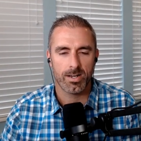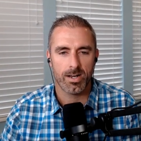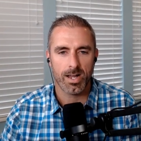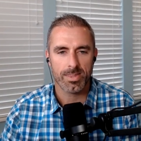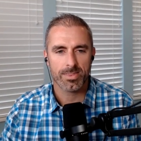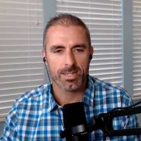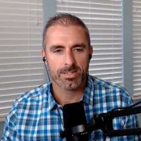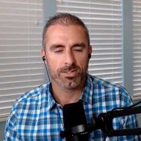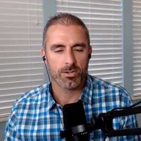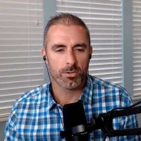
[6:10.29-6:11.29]
I think
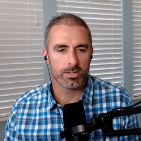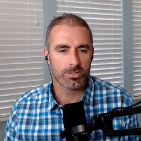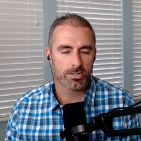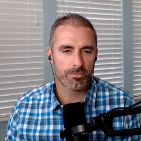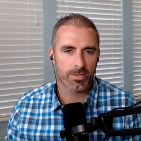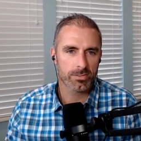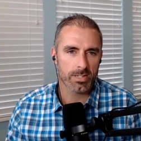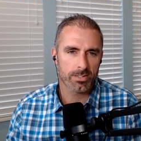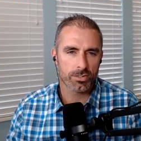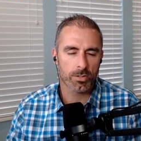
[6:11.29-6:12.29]
so. It just feels
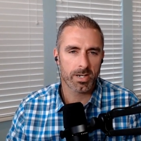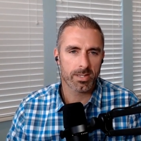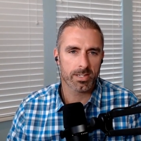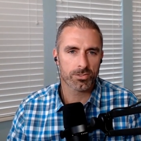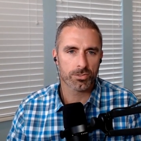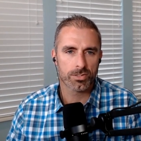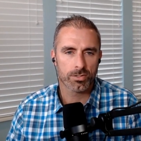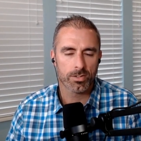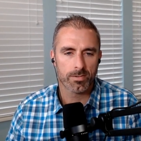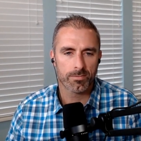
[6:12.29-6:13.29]
like so many things are
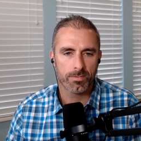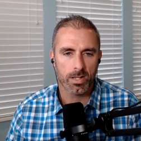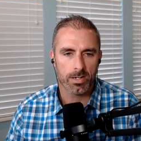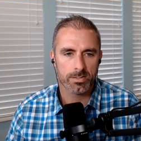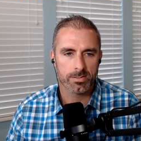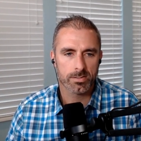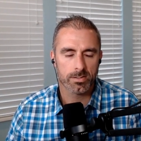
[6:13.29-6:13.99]
still in flux